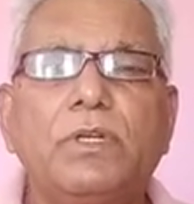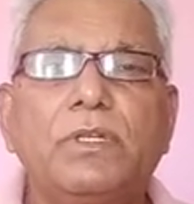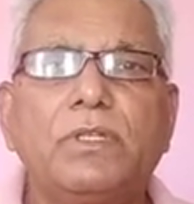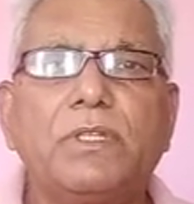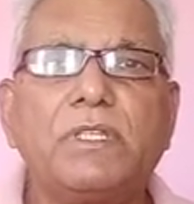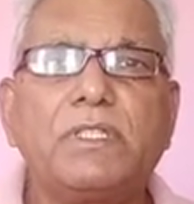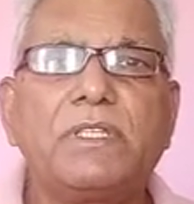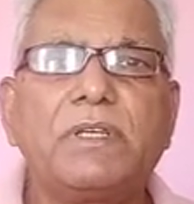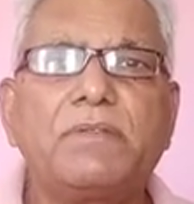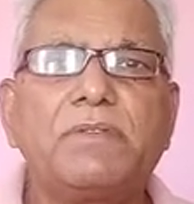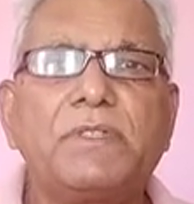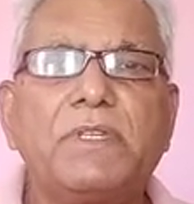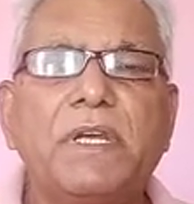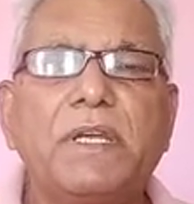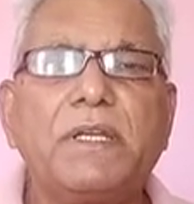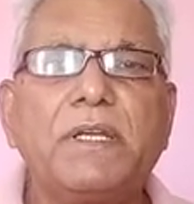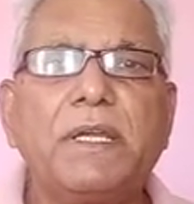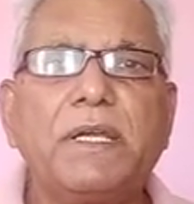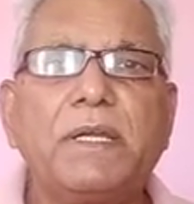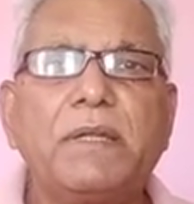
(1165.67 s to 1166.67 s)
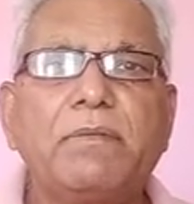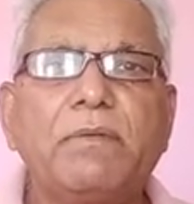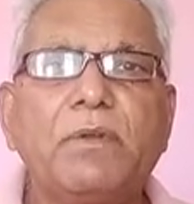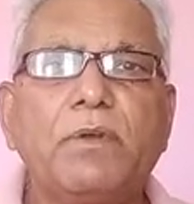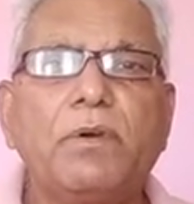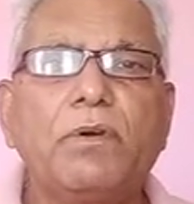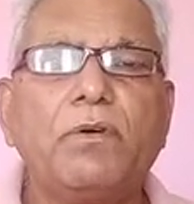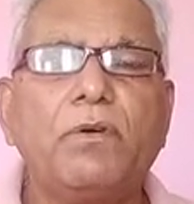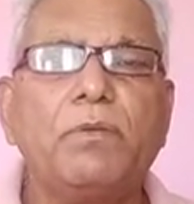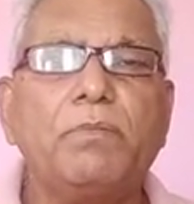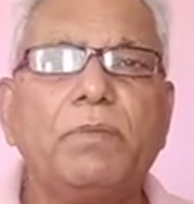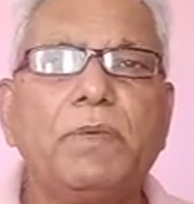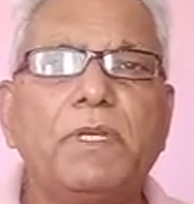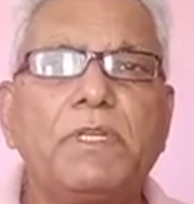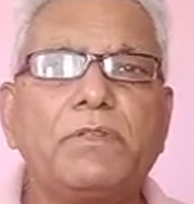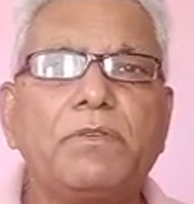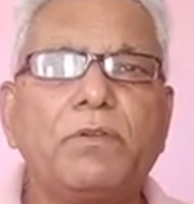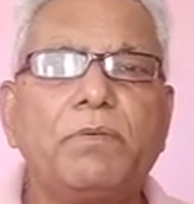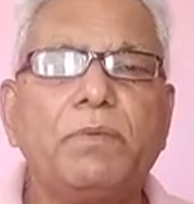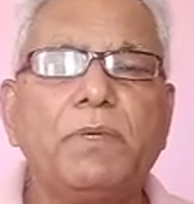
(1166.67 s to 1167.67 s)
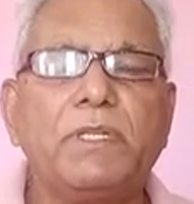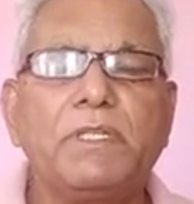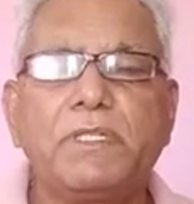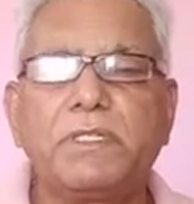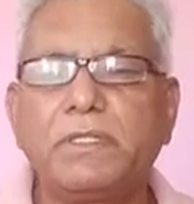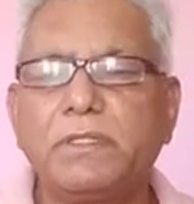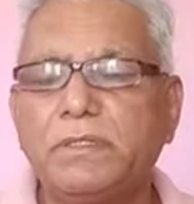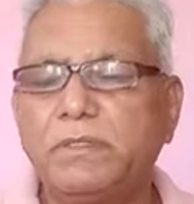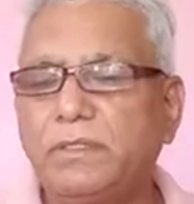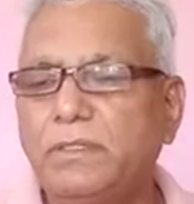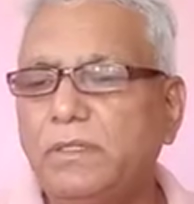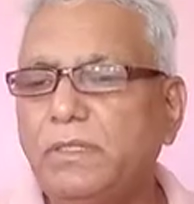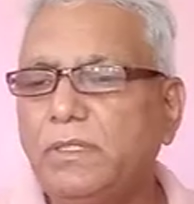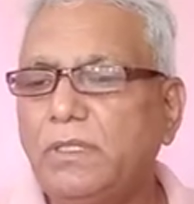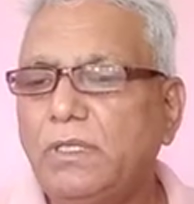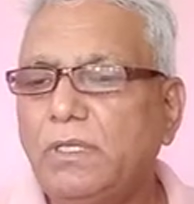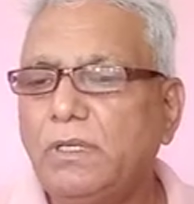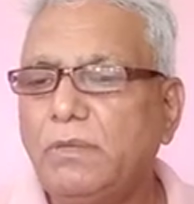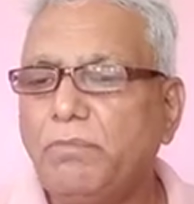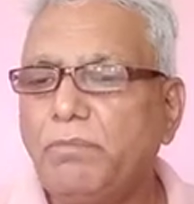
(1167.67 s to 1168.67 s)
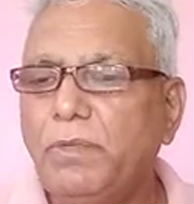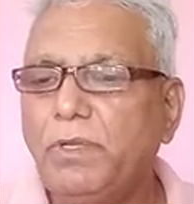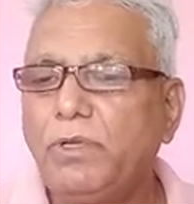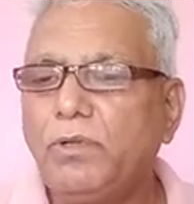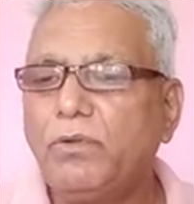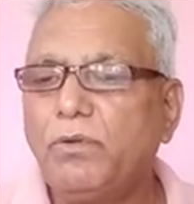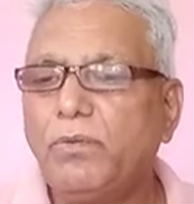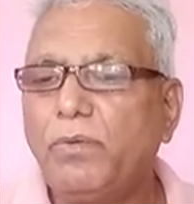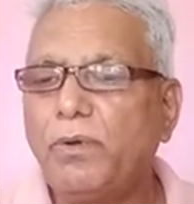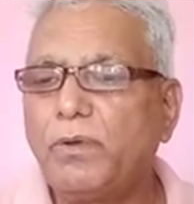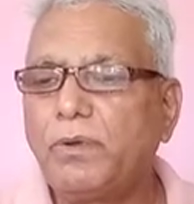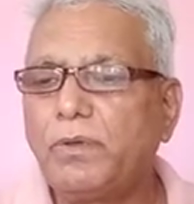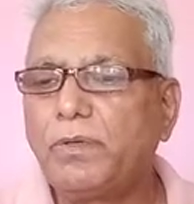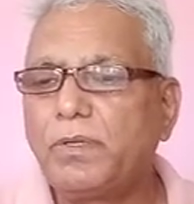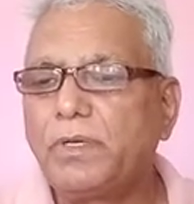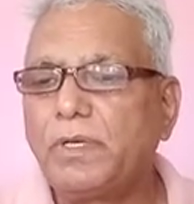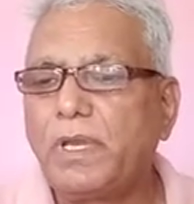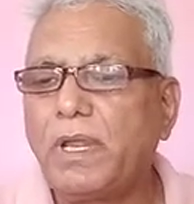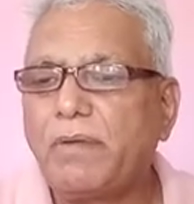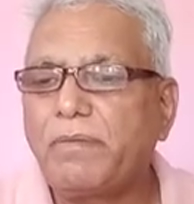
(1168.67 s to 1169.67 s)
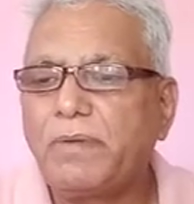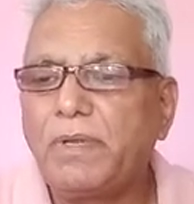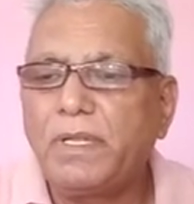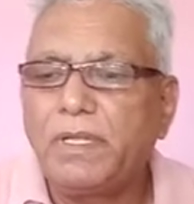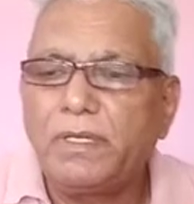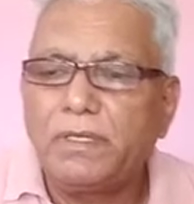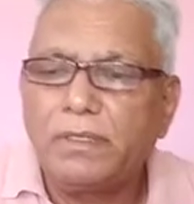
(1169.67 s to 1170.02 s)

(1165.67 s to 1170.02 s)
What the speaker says: the substantive law based on which we go for the drafting.